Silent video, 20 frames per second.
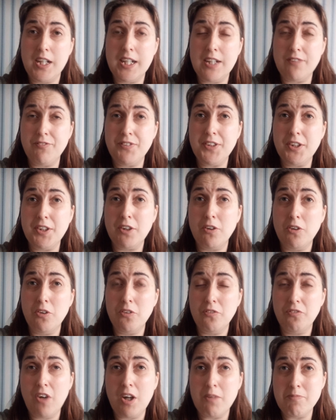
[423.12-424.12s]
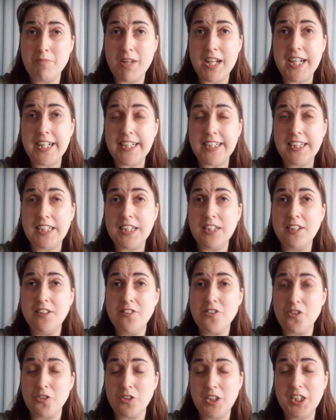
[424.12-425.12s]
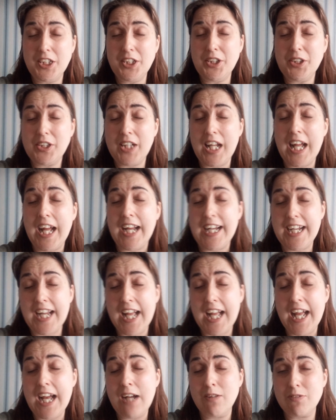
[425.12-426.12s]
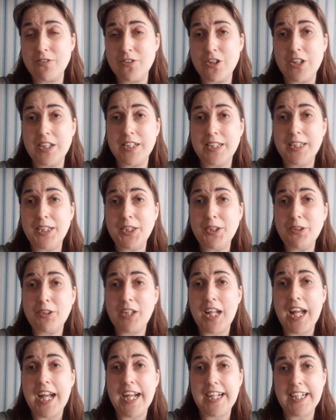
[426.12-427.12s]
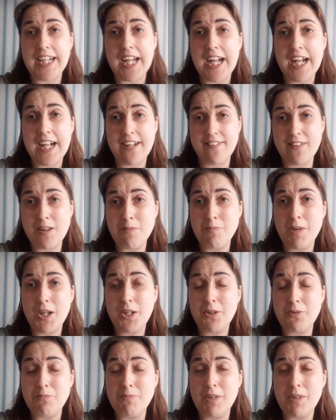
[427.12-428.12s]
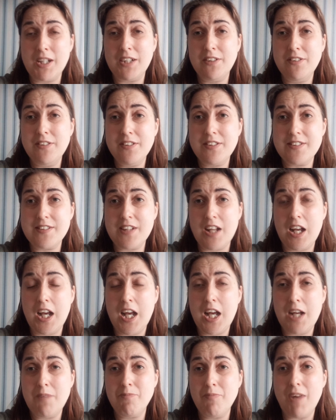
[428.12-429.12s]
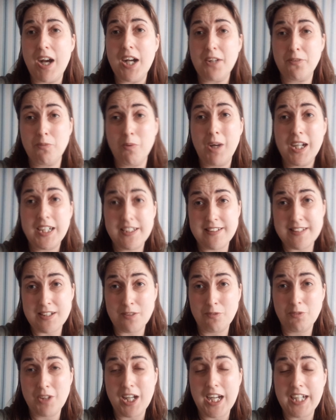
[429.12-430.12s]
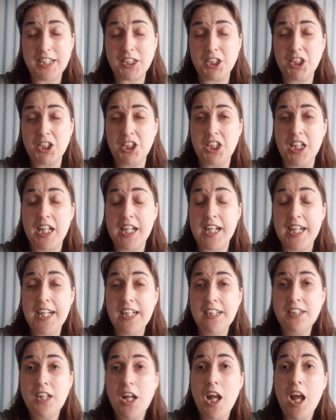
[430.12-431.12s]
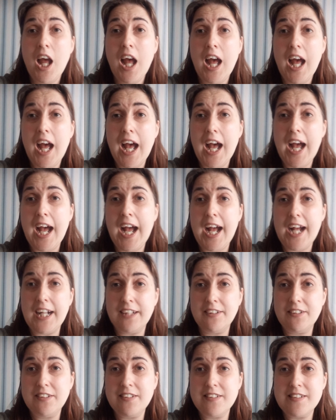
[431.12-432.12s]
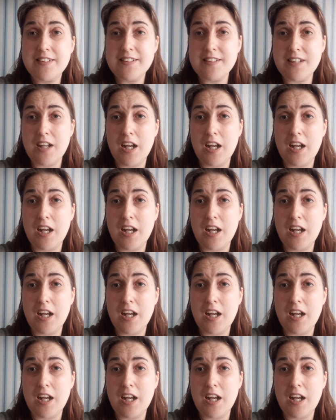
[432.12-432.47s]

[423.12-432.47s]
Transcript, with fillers: if you're from England or the UK, outside the UK at the moment. I'd wait till next year. And